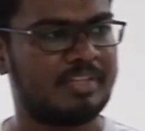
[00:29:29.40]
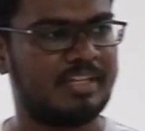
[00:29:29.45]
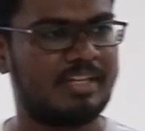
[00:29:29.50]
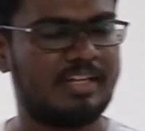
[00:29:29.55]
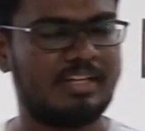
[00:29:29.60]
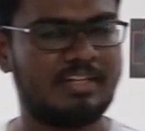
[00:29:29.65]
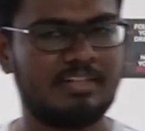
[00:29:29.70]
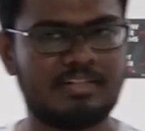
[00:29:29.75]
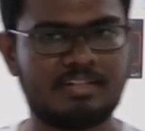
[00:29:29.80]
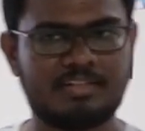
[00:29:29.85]

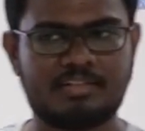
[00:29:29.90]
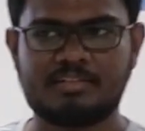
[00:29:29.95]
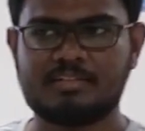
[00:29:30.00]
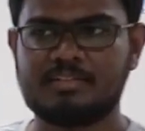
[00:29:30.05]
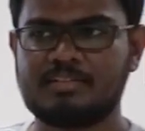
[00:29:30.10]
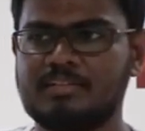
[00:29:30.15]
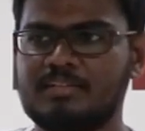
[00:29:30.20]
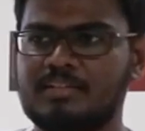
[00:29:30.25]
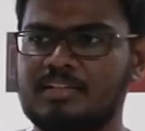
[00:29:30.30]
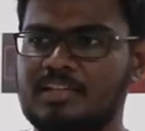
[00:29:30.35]
And
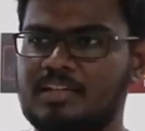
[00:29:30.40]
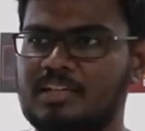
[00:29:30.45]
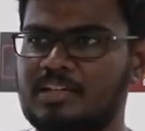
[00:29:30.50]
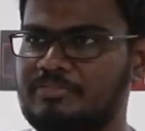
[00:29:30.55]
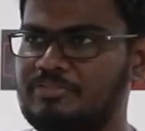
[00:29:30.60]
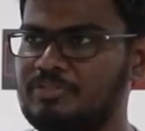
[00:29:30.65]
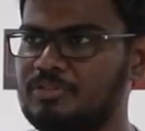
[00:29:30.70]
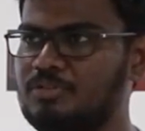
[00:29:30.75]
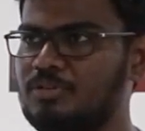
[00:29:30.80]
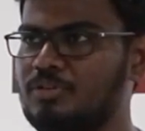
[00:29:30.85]

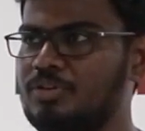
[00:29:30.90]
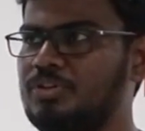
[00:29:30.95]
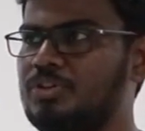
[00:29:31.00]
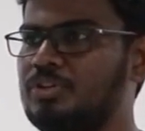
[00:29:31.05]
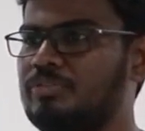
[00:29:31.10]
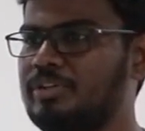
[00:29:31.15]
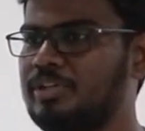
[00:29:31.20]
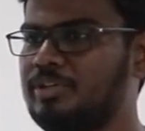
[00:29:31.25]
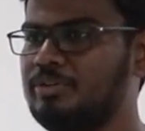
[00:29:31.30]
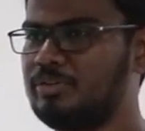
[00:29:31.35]
if you go
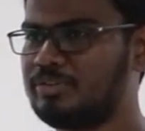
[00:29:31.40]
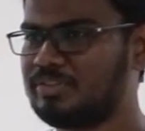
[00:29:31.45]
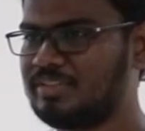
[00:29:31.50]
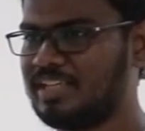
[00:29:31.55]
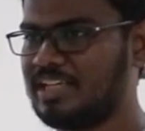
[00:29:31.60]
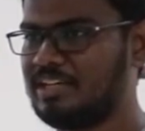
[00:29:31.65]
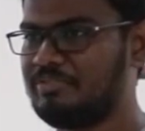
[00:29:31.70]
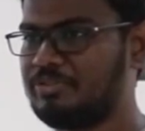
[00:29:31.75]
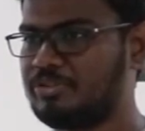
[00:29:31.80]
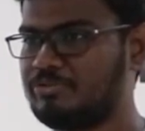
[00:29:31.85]
into Windows,
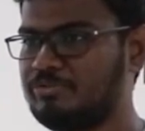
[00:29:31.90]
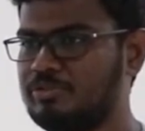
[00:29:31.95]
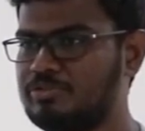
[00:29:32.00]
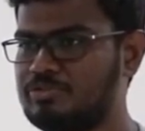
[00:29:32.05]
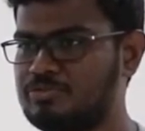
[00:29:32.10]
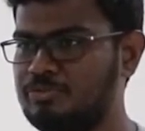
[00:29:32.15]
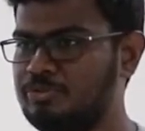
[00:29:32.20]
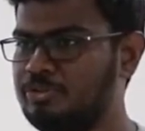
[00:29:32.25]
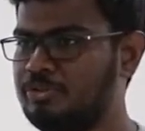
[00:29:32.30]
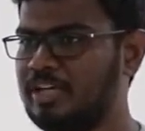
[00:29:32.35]
they have Visual
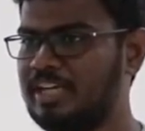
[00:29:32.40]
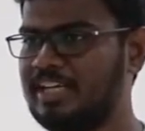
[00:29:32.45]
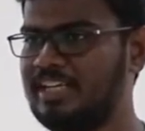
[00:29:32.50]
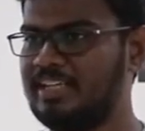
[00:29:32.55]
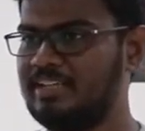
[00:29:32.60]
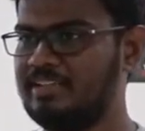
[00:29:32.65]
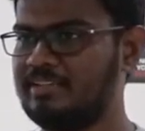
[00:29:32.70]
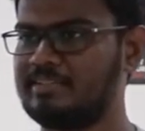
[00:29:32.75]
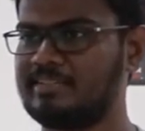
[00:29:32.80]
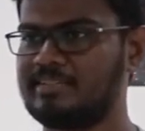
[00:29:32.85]
Studio
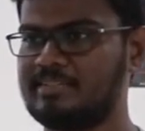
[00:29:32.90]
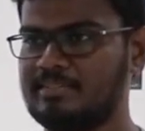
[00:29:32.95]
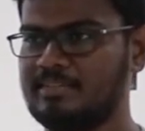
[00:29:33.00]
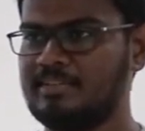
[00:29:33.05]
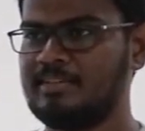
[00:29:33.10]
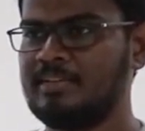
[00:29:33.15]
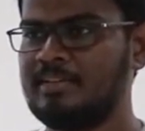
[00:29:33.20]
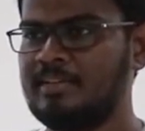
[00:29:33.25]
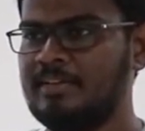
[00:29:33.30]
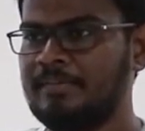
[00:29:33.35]
IDEs.
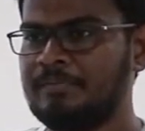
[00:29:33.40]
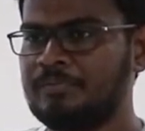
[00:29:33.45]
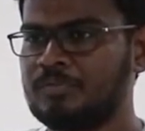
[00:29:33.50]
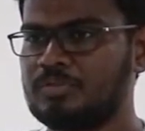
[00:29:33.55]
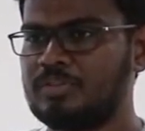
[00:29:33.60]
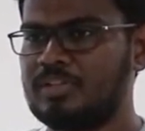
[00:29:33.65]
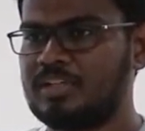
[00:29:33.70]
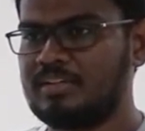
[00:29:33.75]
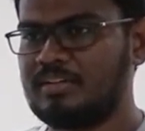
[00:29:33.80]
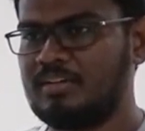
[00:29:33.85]

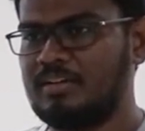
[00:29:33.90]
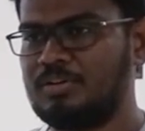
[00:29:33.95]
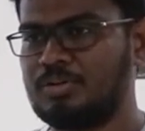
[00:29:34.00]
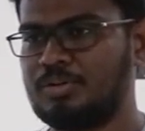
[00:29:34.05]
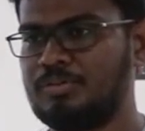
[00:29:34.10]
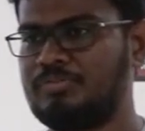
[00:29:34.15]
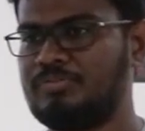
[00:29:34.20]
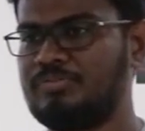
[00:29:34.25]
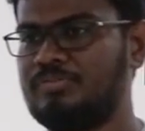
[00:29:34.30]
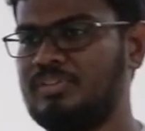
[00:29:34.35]
So there are a lot
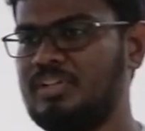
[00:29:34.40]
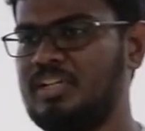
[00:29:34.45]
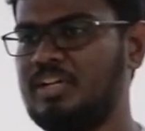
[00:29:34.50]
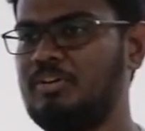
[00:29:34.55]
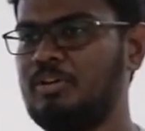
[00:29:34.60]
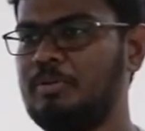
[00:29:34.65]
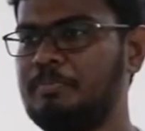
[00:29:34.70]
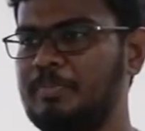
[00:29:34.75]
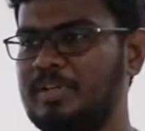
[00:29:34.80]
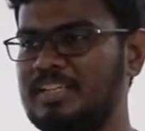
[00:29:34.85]
of
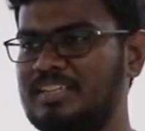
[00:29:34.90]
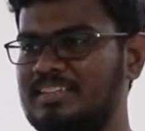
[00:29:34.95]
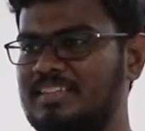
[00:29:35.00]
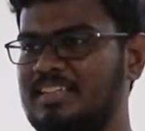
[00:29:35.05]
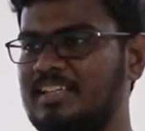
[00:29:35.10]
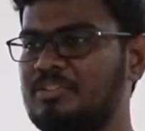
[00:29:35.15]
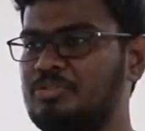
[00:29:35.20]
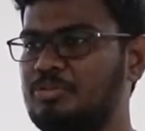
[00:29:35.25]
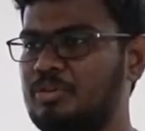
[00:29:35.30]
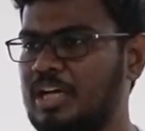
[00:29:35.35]
development
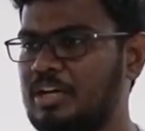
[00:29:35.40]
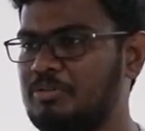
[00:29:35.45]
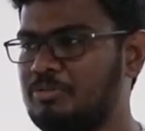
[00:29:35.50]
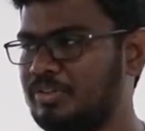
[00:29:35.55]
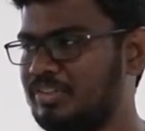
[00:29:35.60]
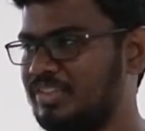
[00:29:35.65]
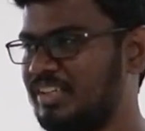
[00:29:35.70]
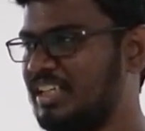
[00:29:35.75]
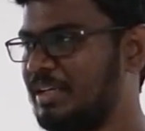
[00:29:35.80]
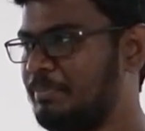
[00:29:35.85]
things you have
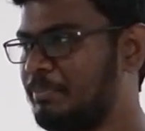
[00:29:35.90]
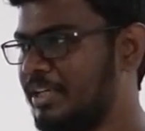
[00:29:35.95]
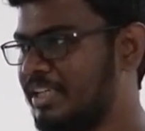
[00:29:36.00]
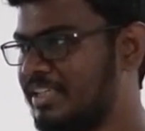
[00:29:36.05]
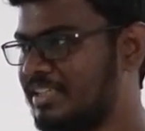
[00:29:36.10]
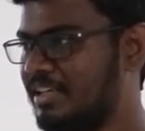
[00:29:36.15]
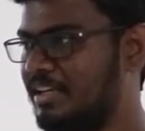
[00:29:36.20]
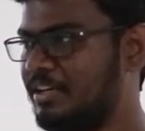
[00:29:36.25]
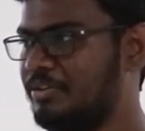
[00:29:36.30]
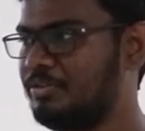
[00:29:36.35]
to set up
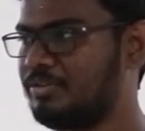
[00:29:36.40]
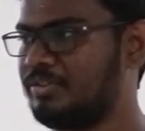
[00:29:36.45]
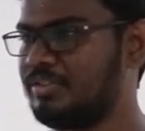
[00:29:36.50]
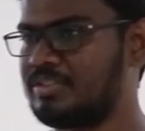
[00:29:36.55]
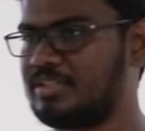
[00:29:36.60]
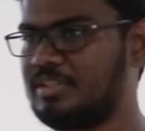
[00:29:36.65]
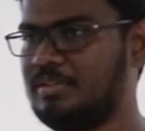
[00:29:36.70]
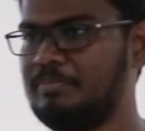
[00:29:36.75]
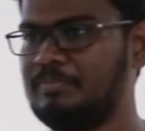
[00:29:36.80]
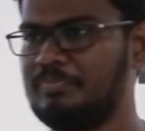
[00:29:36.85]
initially on your
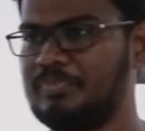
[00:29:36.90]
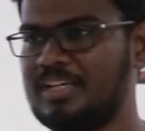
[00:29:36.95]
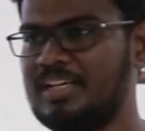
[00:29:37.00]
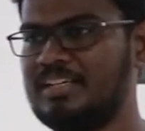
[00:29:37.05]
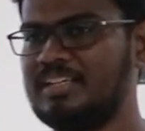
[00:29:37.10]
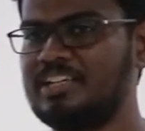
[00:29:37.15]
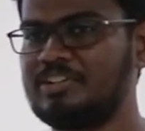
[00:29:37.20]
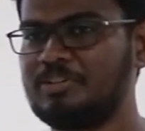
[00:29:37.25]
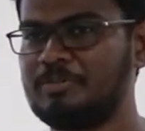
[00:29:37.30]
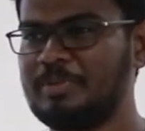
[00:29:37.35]
system,
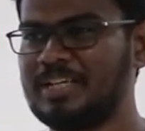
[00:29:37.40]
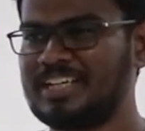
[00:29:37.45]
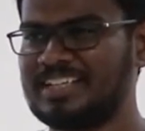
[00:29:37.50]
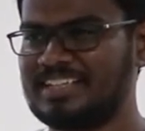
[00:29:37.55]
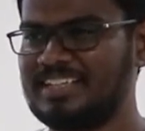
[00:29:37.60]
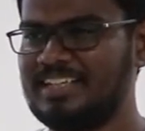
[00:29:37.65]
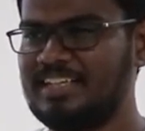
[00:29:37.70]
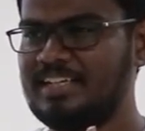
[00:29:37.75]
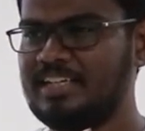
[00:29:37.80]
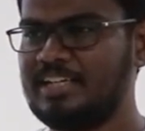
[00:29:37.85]
and it will be
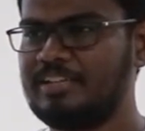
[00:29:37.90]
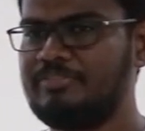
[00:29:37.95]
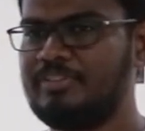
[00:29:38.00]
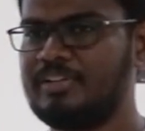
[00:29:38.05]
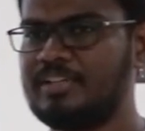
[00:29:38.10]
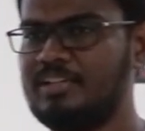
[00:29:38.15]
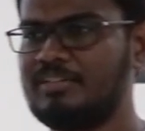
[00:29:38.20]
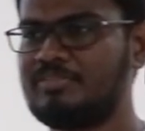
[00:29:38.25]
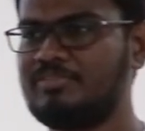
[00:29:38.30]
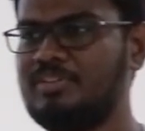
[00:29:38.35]
really
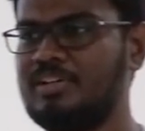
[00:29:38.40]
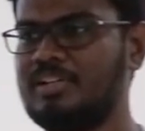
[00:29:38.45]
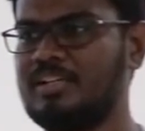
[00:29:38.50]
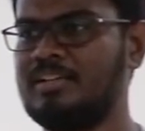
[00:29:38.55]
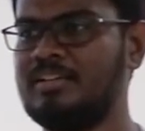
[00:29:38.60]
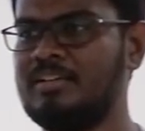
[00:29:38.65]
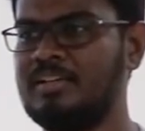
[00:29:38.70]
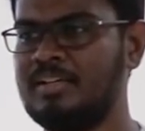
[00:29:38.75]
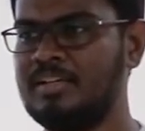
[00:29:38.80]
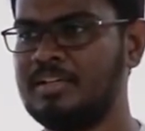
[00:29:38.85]
difficult for
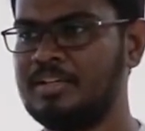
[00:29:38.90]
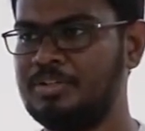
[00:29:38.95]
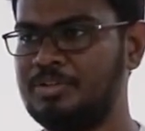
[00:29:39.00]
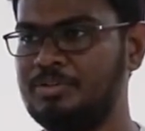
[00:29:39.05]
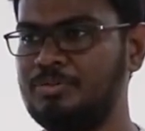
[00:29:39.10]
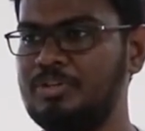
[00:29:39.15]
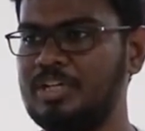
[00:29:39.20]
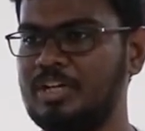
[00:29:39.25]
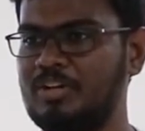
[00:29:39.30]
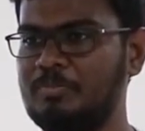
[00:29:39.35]
a
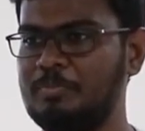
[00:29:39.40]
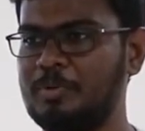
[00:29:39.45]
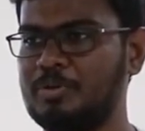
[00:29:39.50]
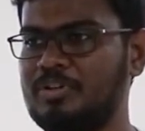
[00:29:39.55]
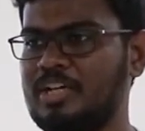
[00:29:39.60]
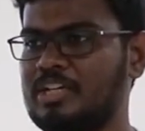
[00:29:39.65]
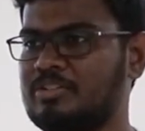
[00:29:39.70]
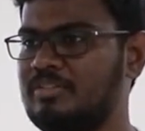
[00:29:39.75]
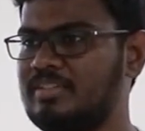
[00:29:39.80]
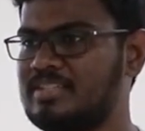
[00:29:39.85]
new developer
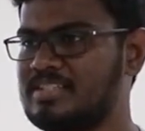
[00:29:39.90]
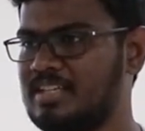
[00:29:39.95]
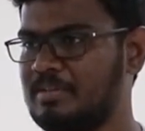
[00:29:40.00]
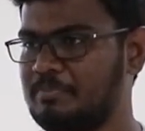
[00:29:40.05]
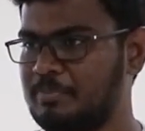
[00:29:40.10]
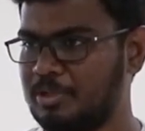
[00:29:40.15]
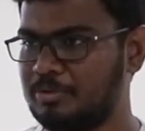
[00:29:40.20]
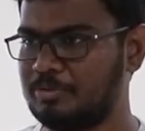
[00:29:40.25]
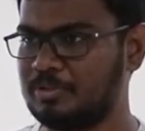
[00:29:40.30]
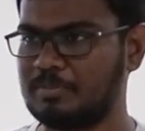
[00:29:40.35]
to actually
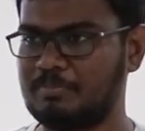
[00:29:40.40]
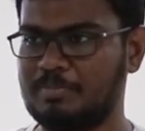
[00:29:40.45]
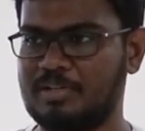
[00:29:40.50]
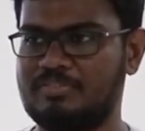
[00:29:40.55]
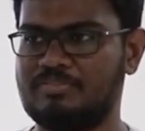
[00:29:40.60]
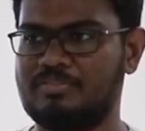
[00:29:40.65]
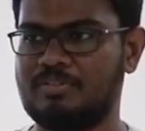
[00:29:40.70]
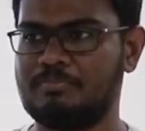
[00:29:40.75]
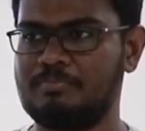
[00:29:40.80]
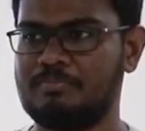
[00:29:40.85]
step into that
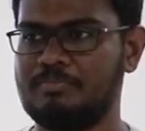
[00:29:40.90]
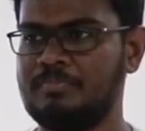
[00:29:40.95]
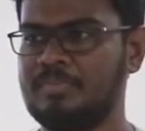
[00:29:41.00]
platform.